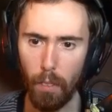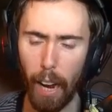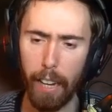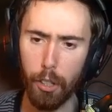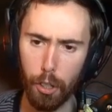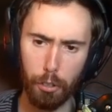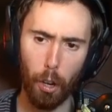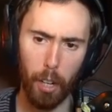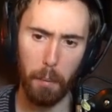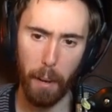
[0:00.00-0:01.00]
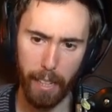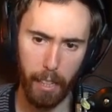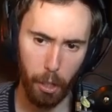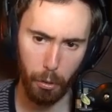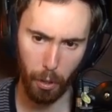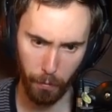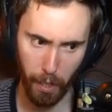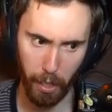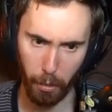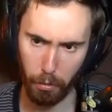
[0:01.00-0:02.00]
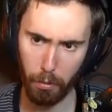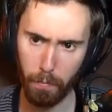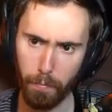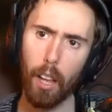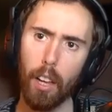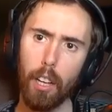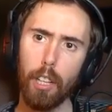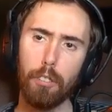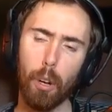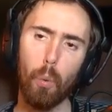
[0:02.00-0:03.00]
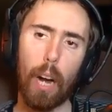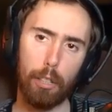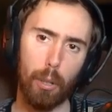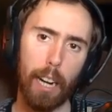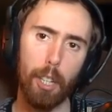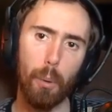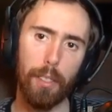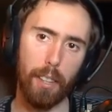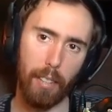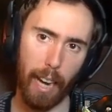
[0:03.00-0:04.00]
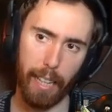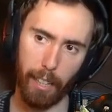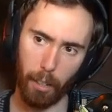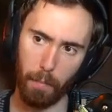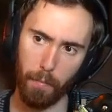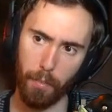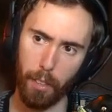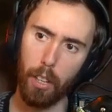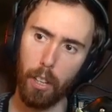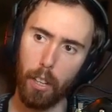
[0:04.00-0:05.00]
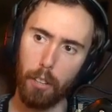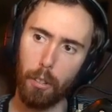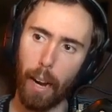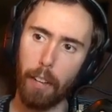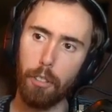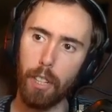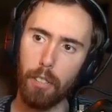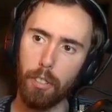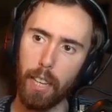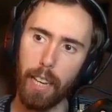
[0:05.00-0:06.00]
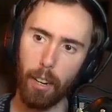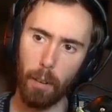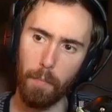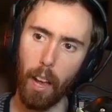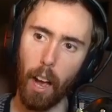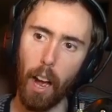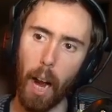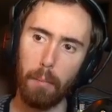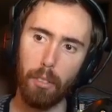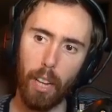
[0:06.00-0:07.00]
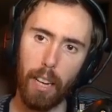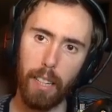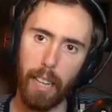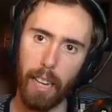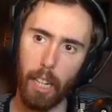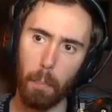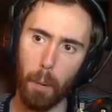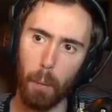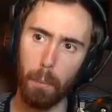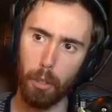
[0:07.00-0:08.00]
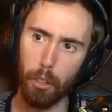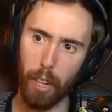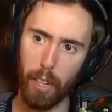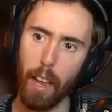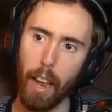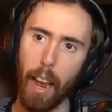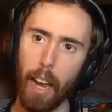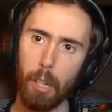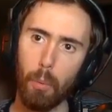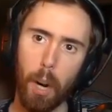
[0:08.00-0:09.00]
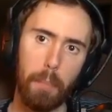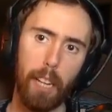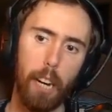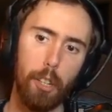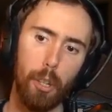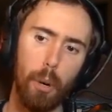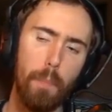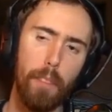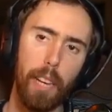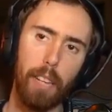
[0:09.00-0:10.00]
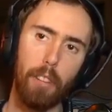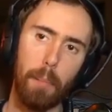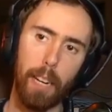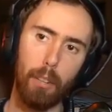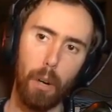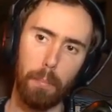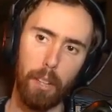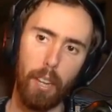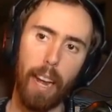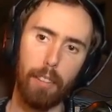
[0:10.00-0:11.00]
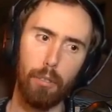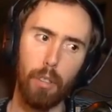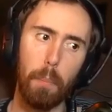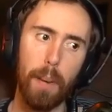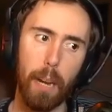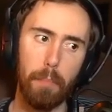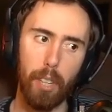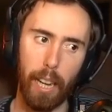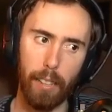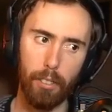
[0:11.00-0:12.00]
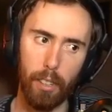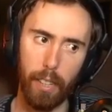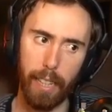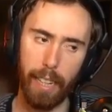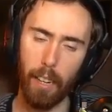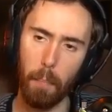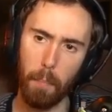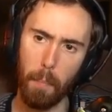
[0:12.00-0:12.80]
I had just started making YouTube videos. So watch what I do with the tank here. So as you can see here, uh, I'm standing in the purple shit and what I'm going to do is I'm going to grip the tank through the beam to instantly kill him.